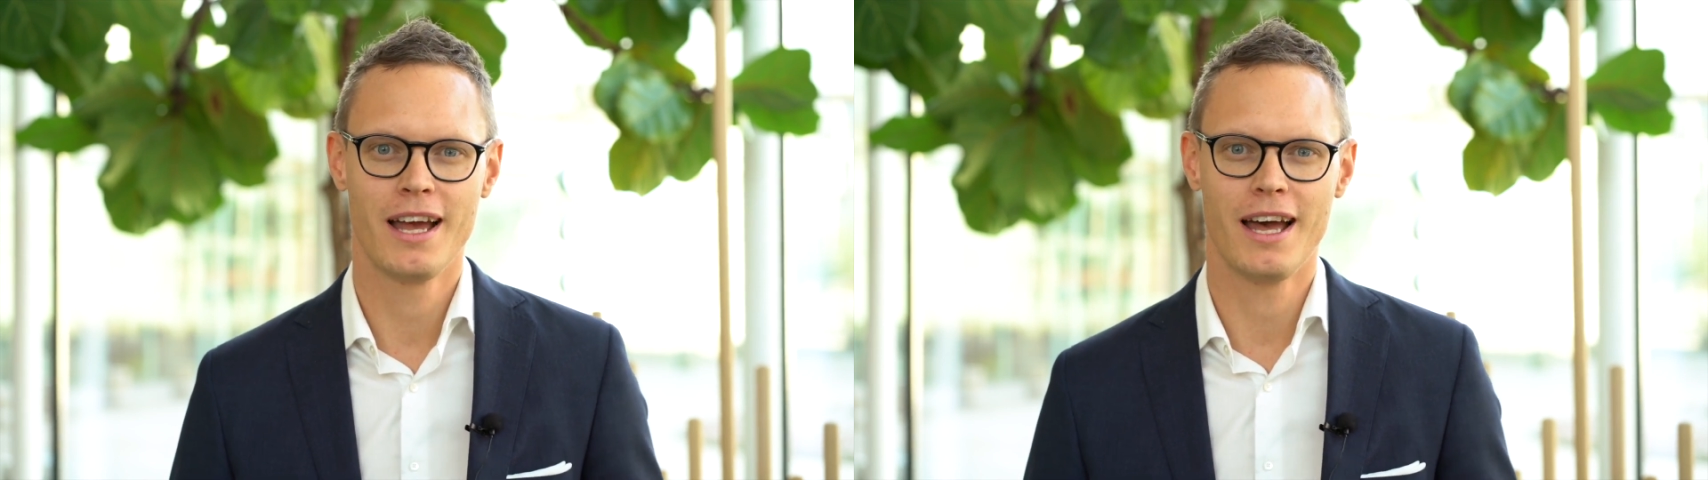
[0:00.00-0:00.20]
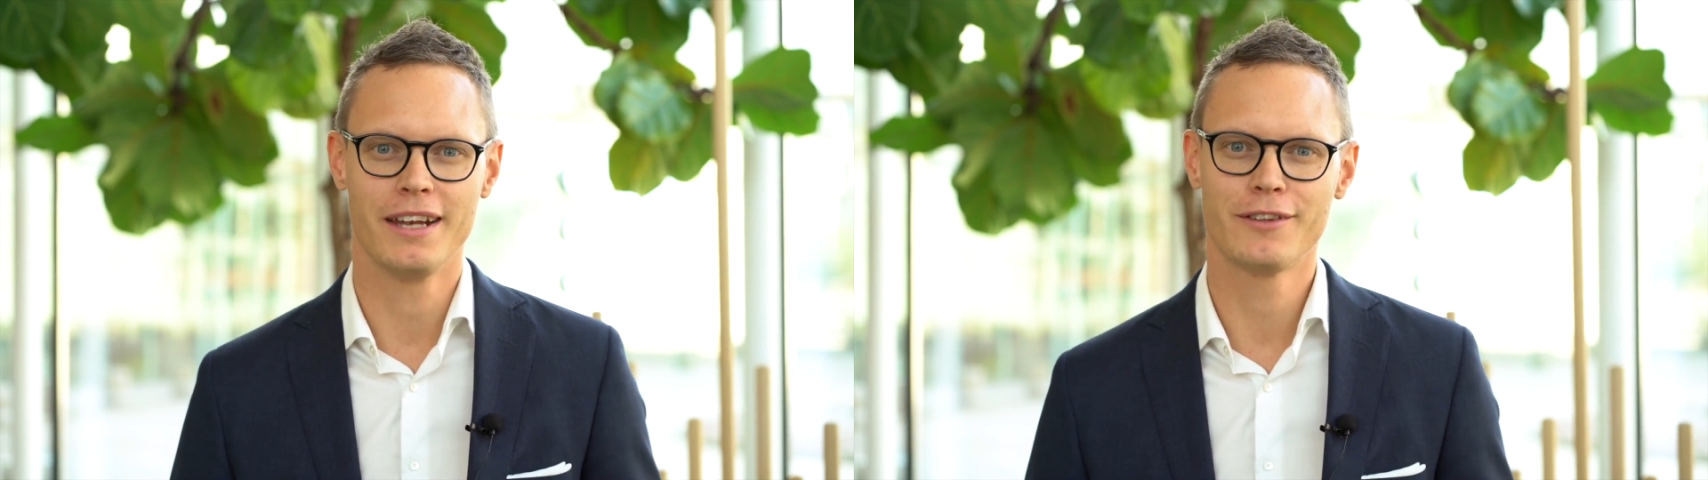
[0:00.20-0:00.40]

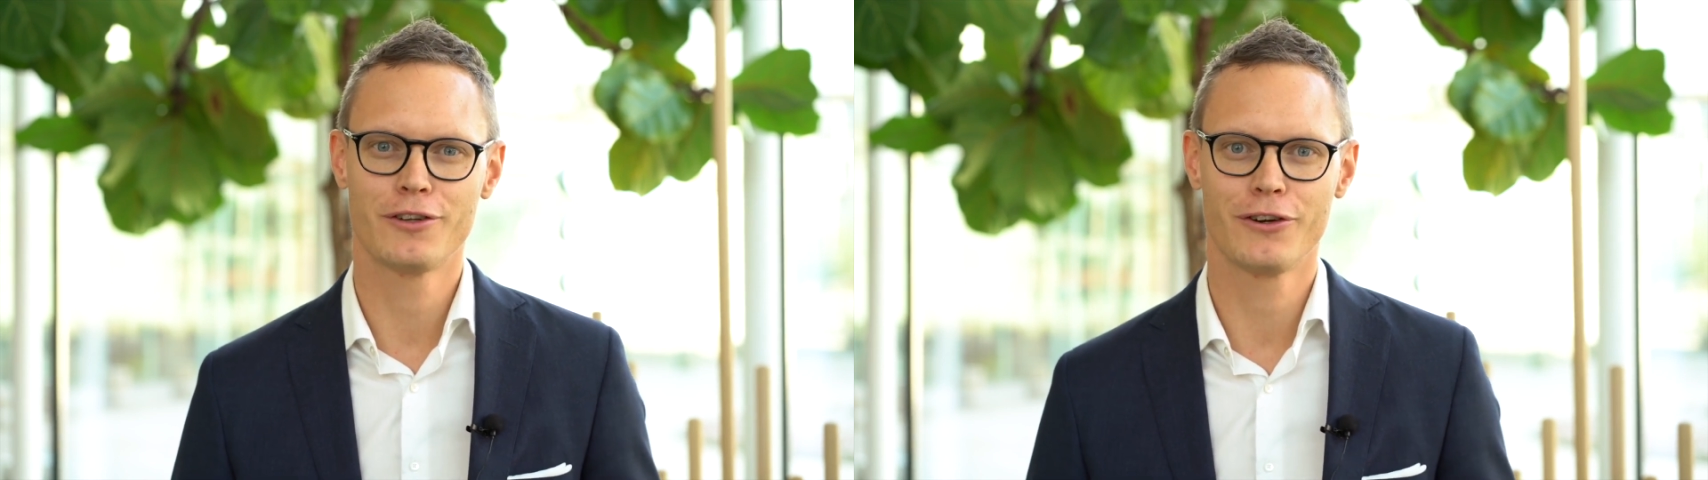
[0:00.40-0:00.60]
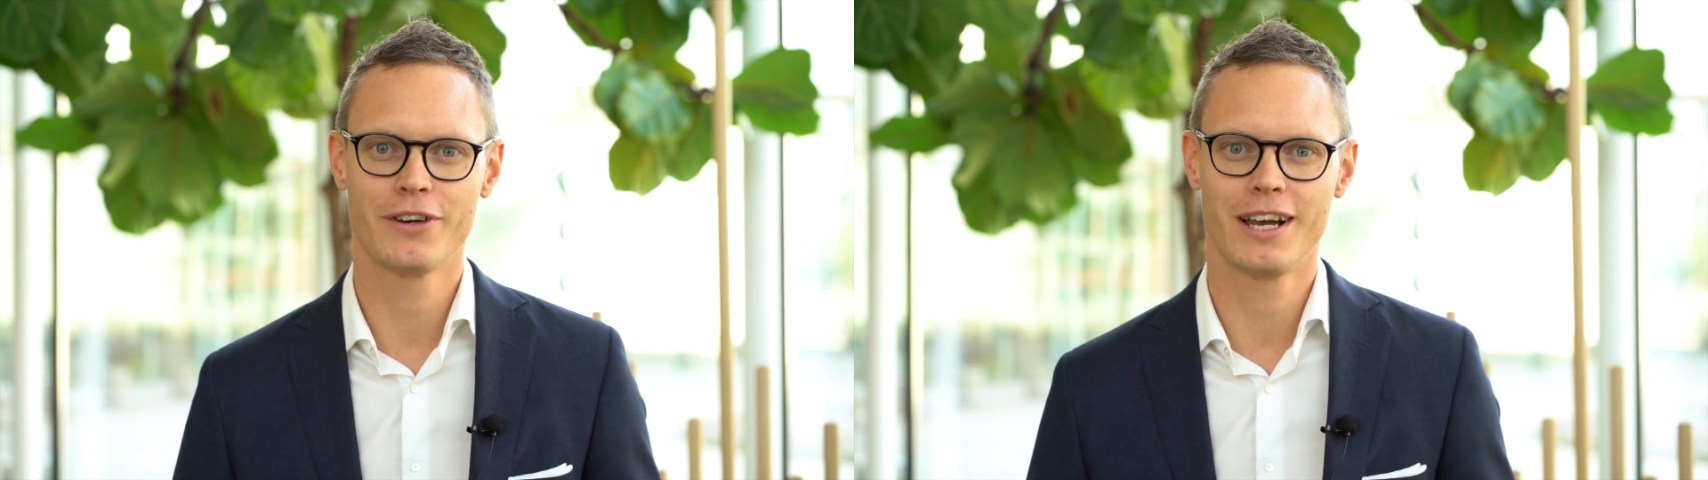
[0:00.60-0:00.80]
And it
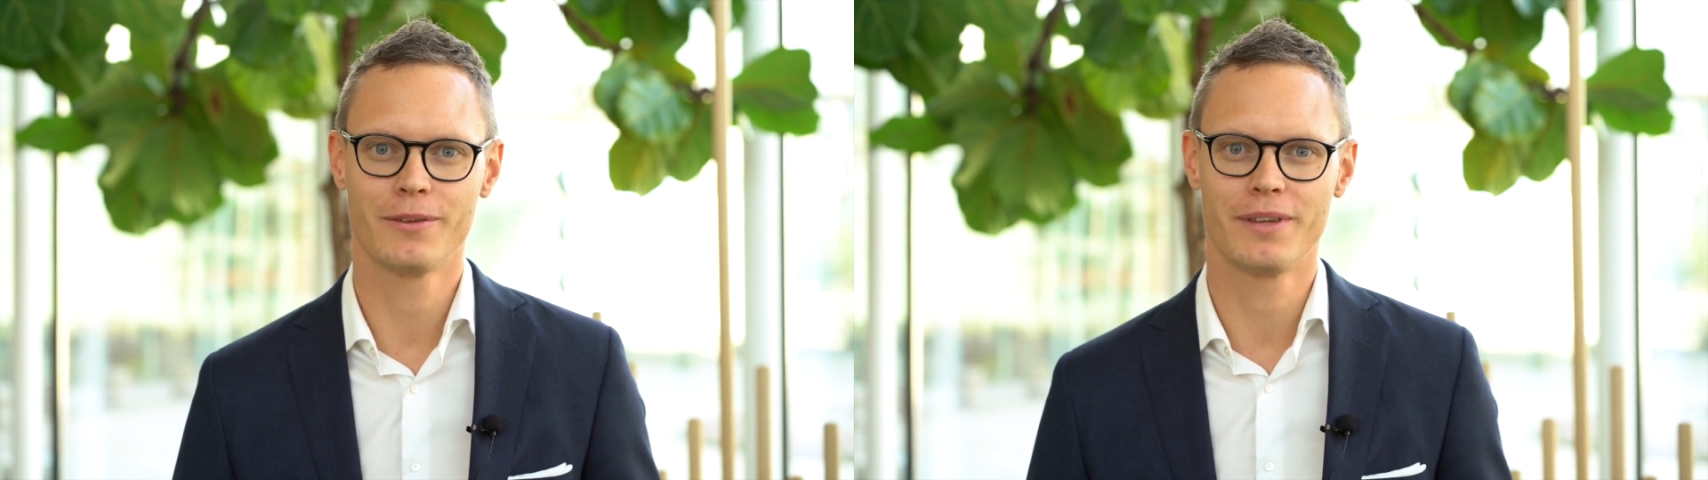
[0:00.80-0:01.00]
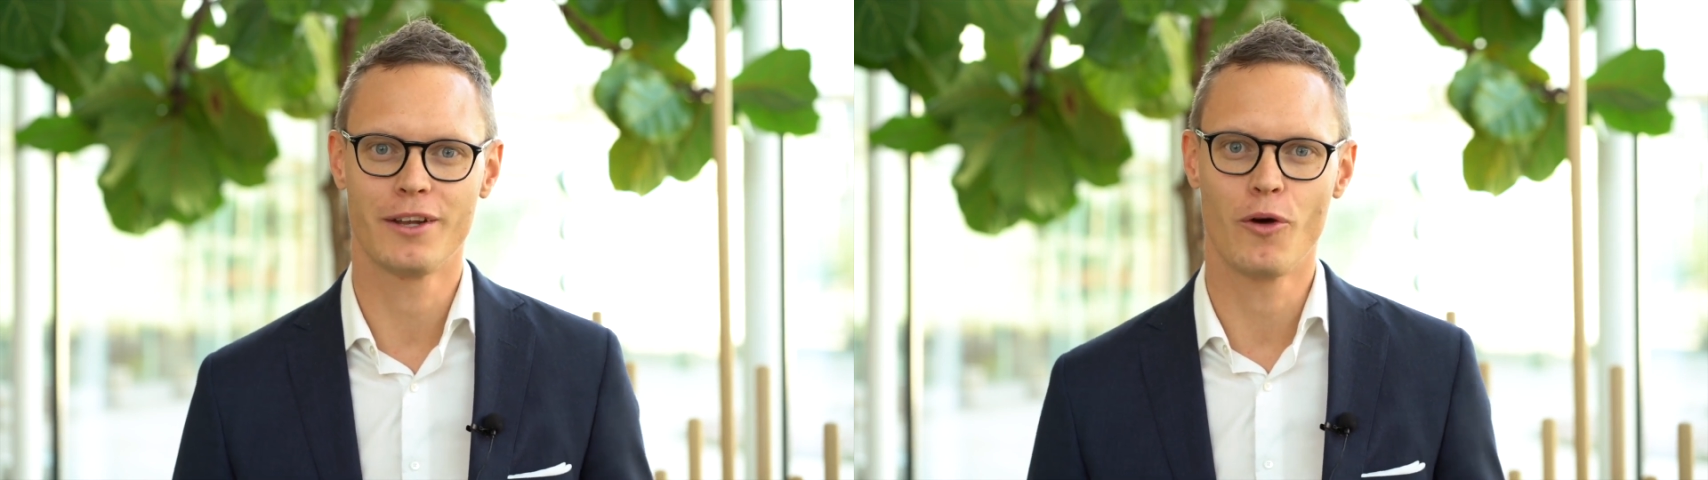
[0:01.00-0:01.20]
turned
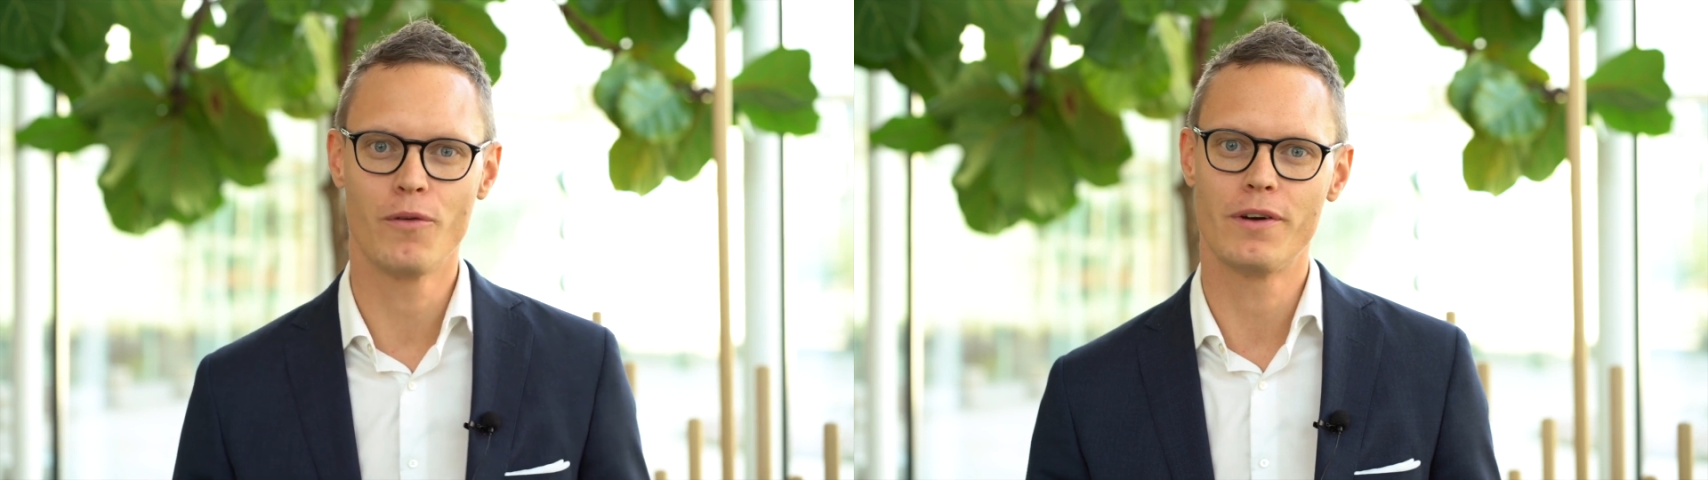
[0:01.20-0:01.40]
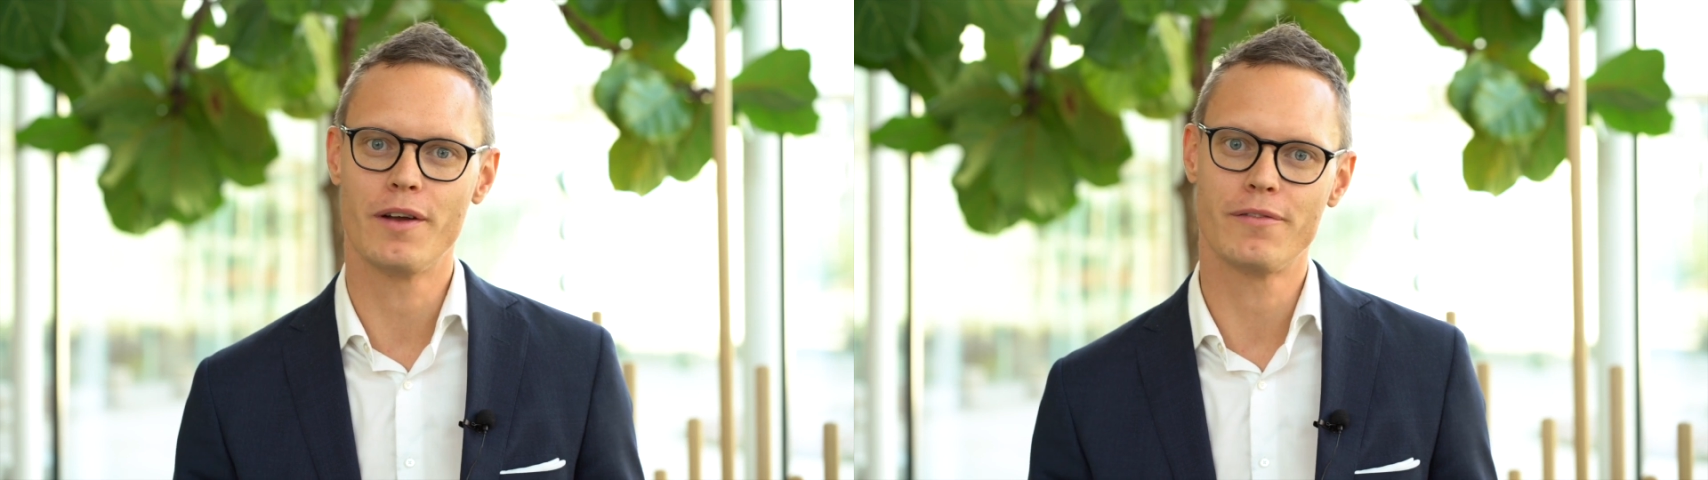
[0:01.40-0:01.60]
out that over